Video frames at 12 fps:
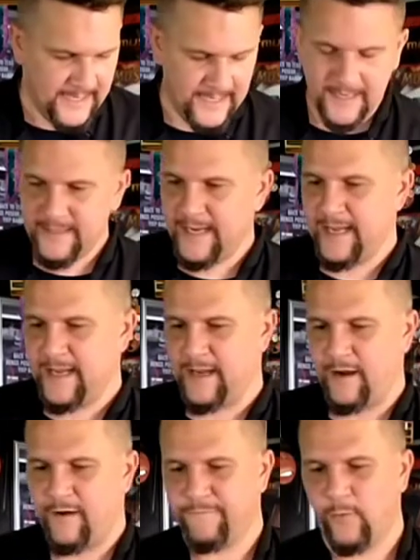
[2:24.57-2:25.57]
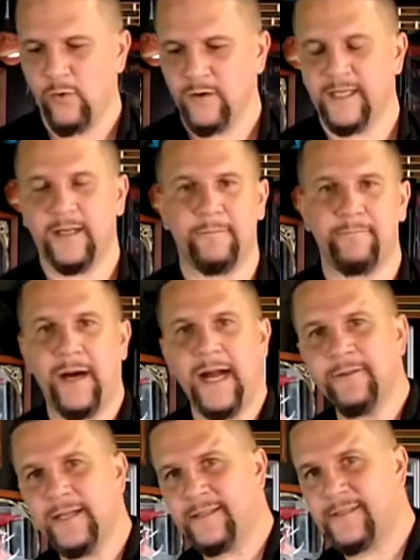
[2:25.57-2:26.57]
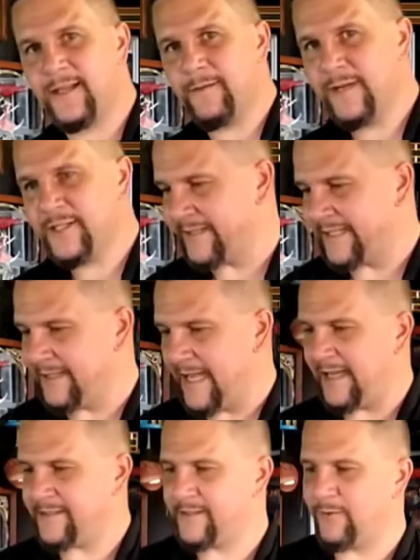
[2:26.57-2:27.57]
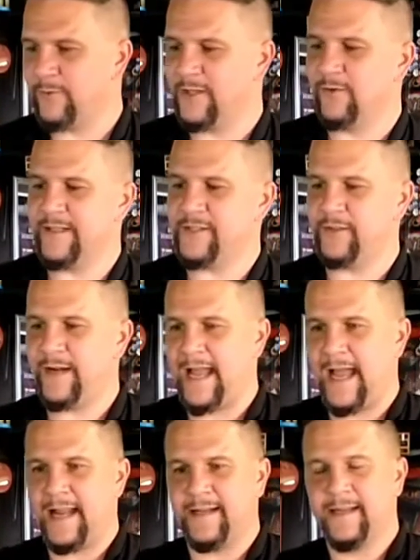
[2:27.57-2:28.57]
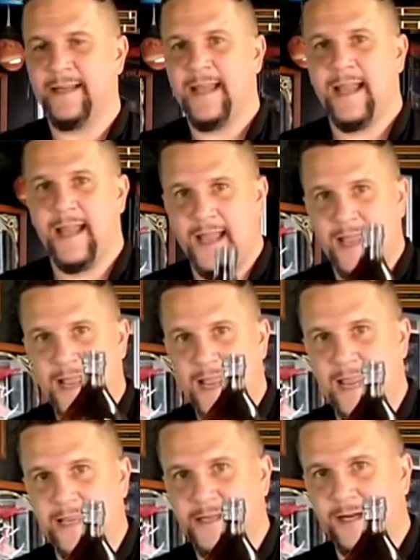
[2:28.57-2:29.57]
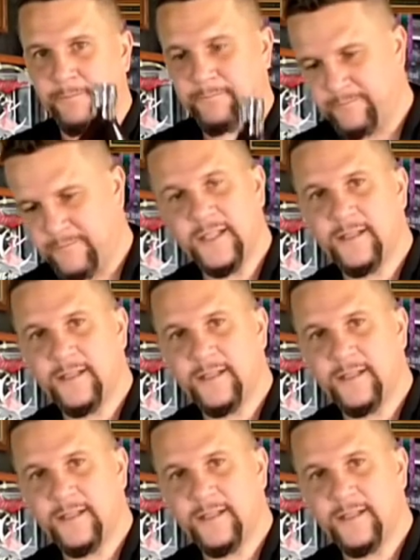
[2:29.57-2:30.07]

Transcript: In a 4-cup Pyrex measuring glass, we're going to add 1.5 cups